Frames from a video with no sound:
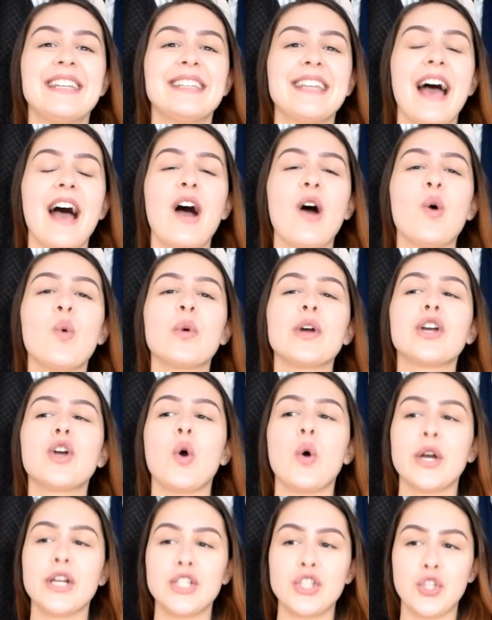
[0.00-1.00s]
Now we're
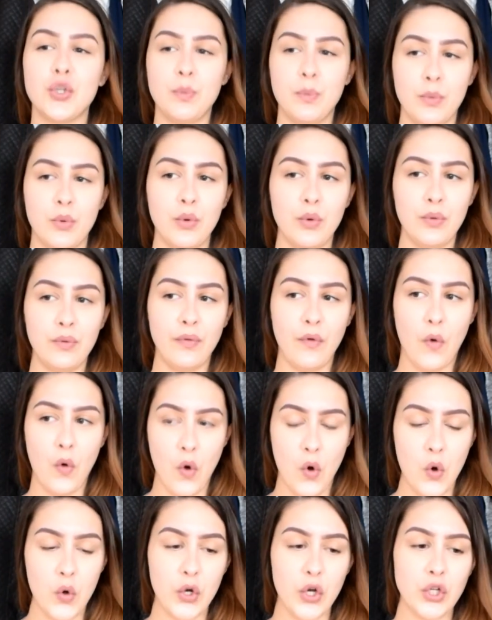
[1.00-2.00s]
going to move
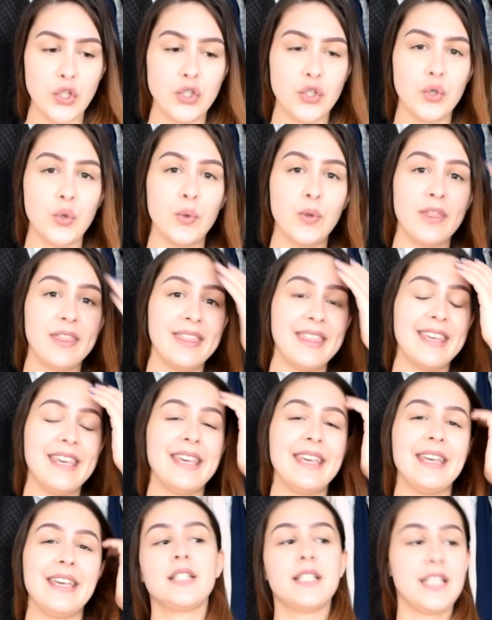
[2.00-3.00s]
on to
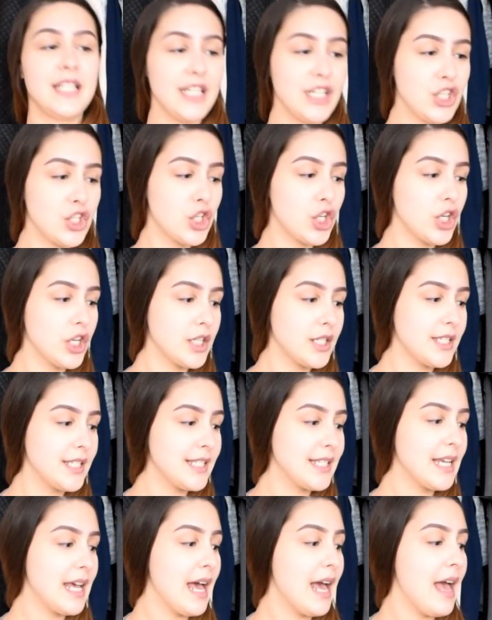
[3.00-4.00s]
the
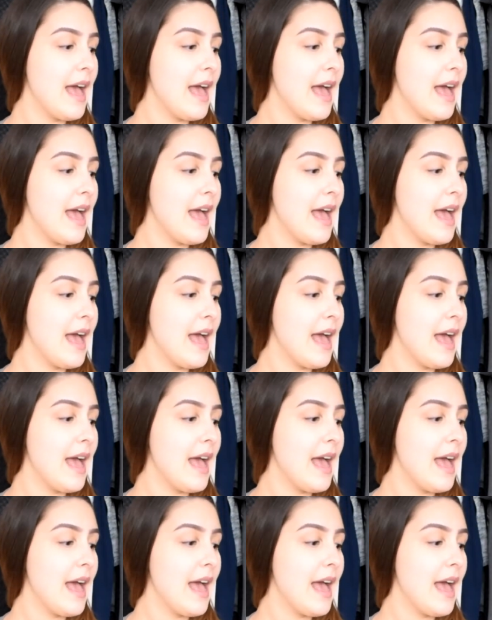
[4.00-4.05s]
t-shirts